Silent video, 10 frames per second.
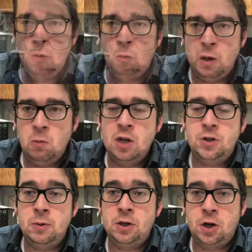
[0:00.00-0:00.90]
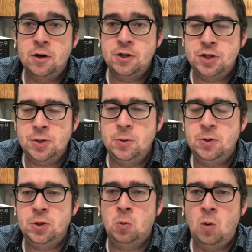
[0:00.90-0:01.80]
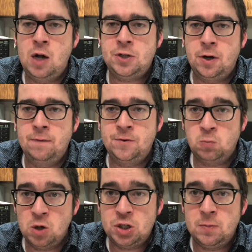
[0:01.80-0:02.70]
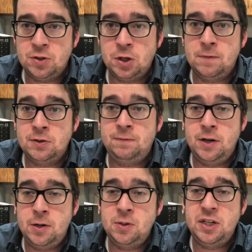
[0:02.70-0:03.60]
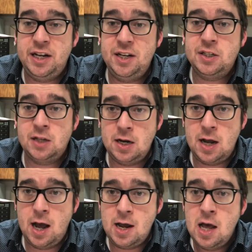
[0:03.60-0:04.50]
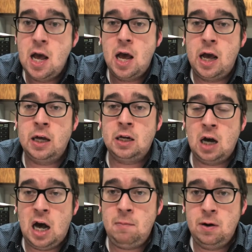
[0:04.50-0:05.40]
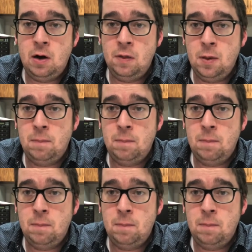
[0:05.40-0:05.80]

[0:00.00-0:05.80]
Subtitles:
We want to encourage you to watch our worship service videos each Sunday and comment on the